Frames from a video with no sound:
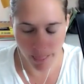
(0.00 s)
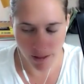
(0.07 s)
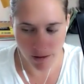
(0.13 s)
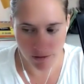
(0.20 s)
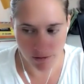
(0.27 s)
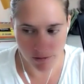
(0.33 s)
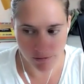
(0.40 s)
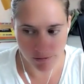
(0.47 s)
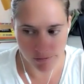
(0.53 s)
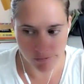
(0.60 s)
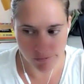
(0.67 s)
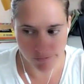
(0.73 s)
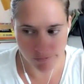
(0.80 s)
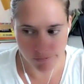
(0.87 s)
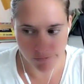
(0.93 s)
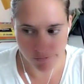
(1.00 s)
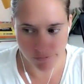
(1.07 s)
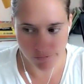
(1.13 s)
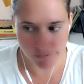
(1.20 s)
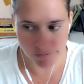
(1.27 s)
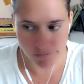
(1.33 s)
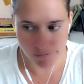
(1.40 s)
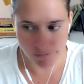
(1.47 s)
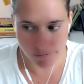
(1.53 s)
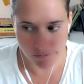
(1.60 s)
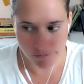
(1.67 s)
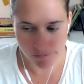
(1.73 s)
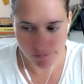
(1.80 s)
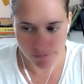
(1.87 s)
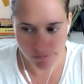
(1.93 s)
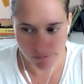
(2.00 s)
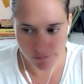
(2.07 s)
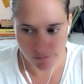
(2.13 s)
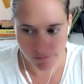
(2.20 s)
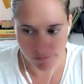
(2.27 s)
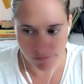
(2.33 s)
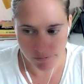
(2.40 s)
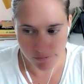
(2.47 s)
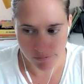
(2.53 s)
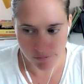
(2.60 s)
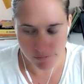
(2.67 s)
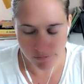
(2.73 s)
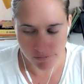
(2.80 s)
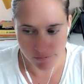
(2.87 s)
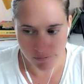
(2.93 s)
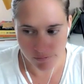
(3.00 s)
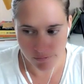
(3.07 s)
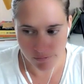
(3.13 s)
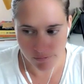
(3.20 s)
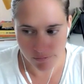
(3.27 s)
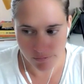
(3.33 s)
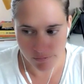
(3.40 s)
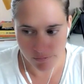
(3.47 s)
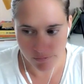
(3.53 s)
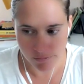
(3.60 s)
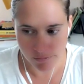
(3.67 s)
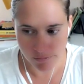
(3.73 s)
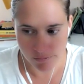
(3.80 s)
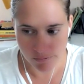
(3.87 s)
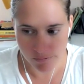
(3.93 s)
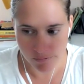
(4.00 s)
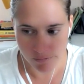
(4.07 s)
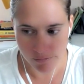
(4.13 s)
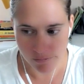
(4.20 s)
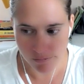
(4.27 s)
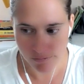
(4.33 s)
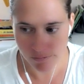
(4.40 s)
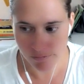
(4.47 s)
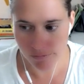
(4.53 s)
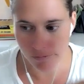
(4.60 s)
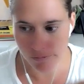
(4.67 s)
Nothing is said.